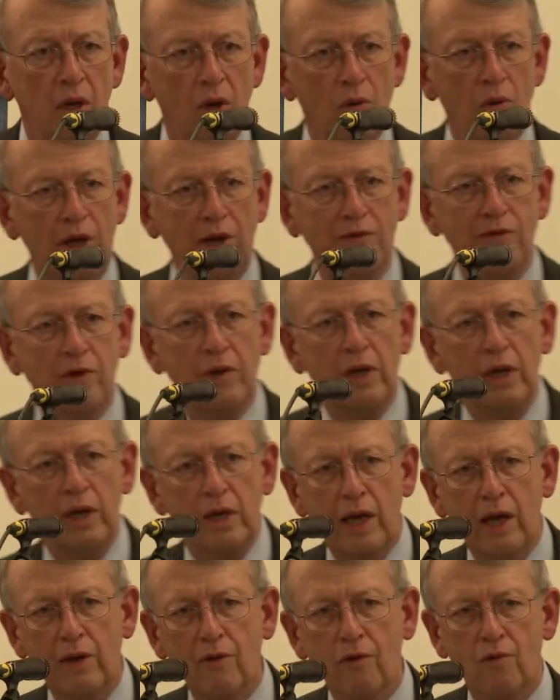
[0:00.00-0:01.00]
We have a
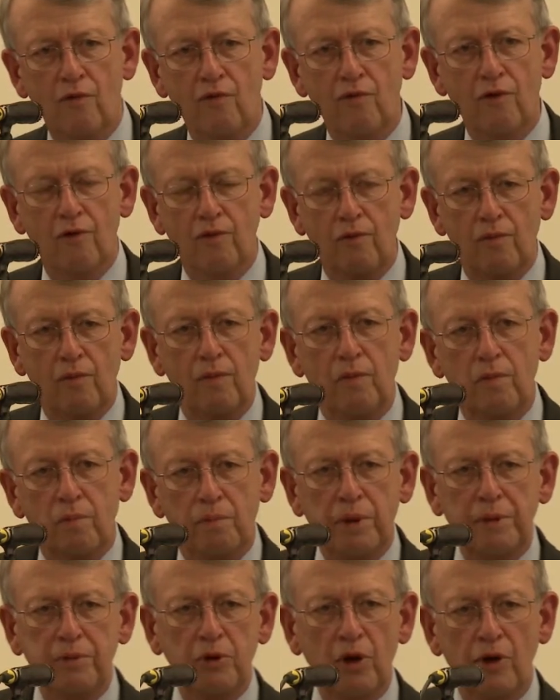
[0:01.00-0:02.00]
kind of, people